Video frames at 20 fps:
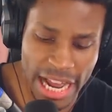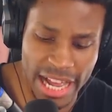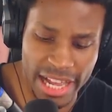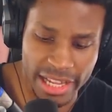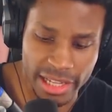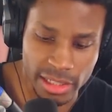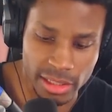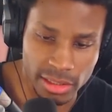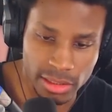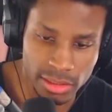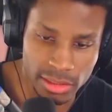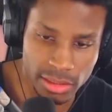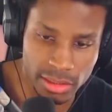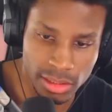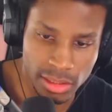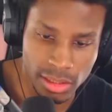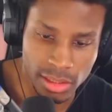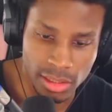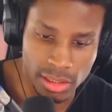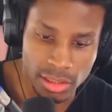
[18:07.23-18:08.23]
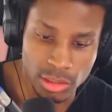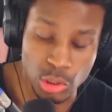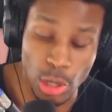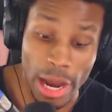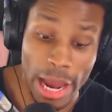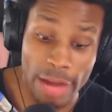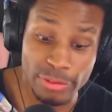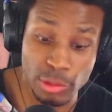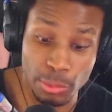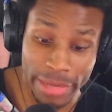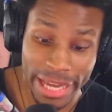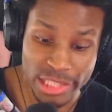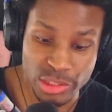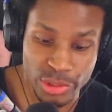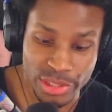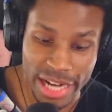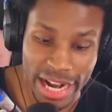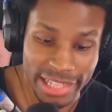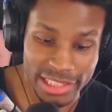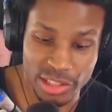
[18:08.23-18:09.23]
Die! So I have to blast
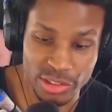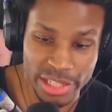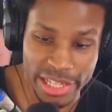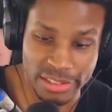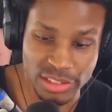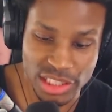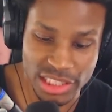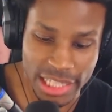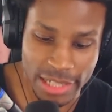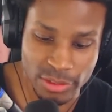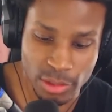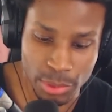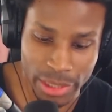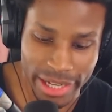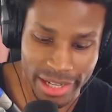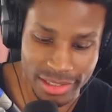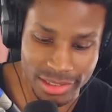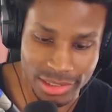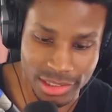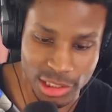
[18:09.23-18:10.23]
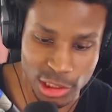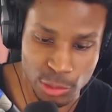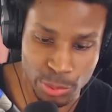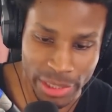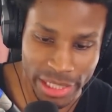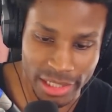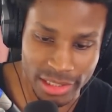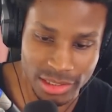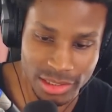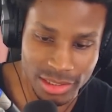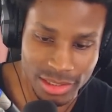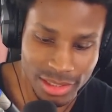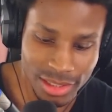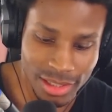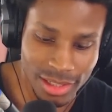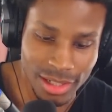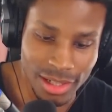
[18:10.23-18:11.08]
her. Now. I literally just have to blast. Just blast.